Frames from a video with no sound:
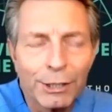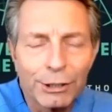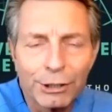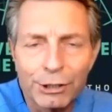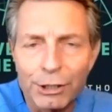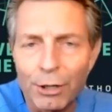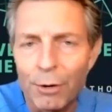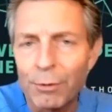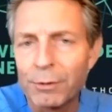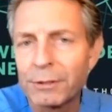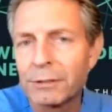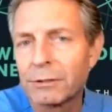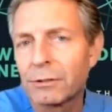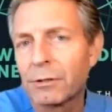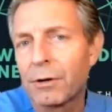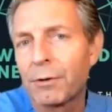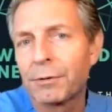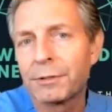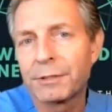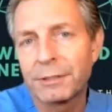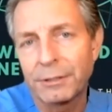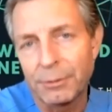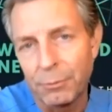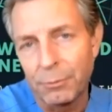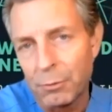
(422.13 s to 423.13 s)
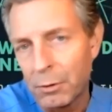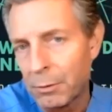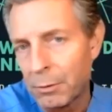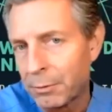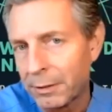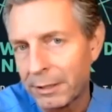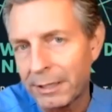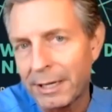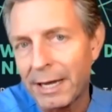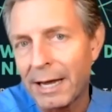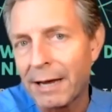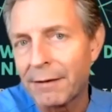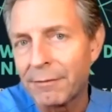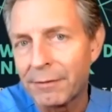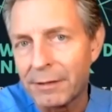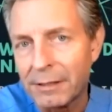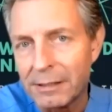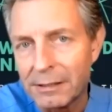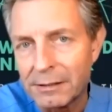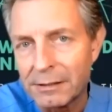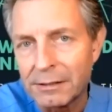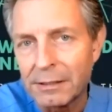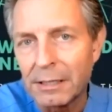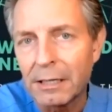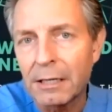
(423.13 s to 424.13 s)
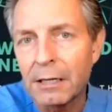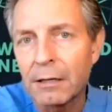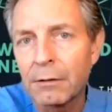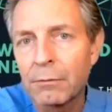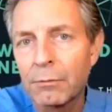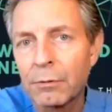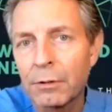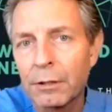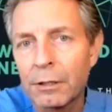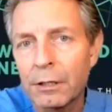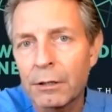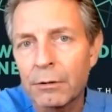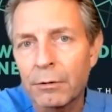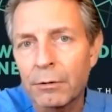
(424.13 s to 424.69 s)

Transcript: Joey's always the one with cavities, and it can really